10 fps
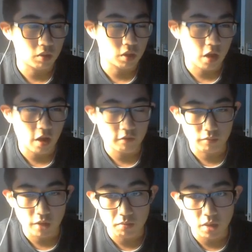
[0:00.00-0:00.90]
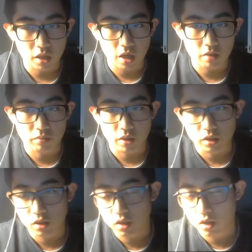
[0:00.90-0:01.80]
because I haven't played many games, but
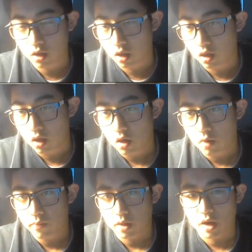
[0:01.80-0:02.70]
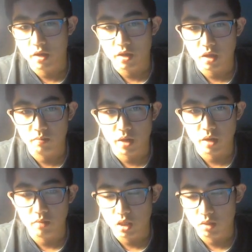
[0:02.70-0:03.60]
certainly I take my
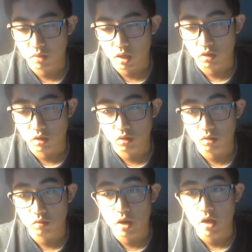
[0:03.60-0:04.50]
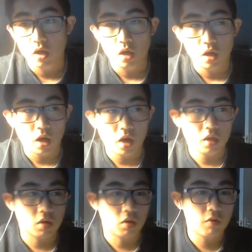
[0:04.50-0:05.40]
medium tank onto the right,
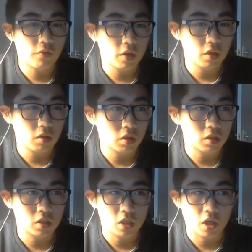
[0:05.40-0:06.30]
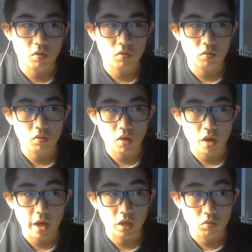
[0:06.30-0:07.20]
and hopefully you're gonna see how
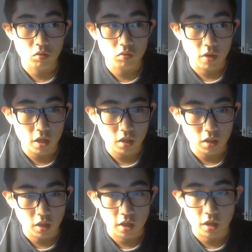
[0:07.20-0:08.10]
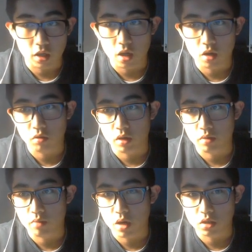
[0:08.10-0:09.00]
I do that and how I
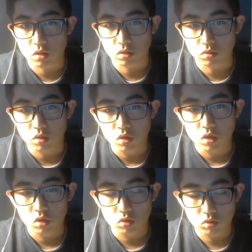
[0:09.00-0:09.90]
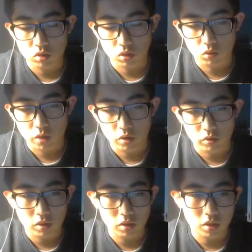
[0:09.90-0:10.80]
manage to do so well
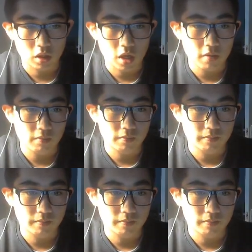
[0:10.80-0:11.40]
in this game.